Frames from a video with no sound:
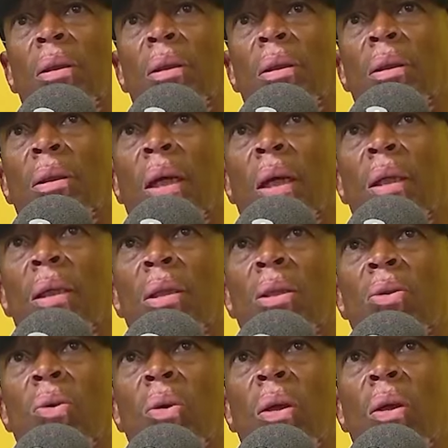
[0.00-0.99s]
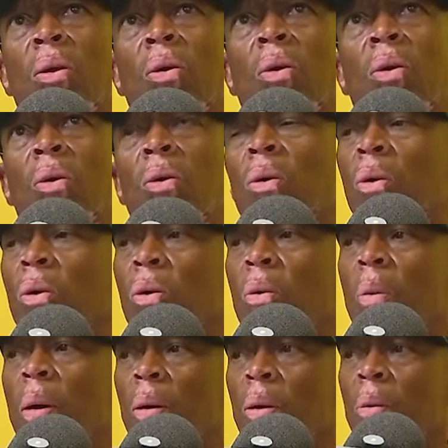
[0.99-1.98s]
done his schooling go go
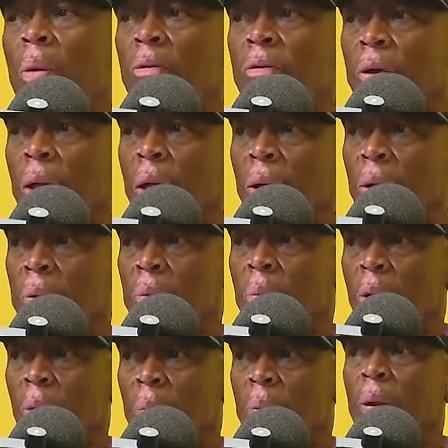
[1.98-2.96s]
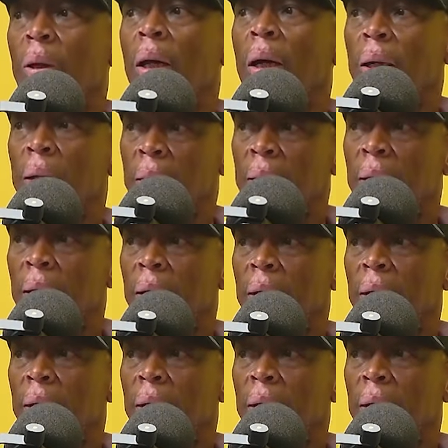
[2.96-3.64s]
Kuma Kumafikin. Oh, yeah, okay. Yeah. So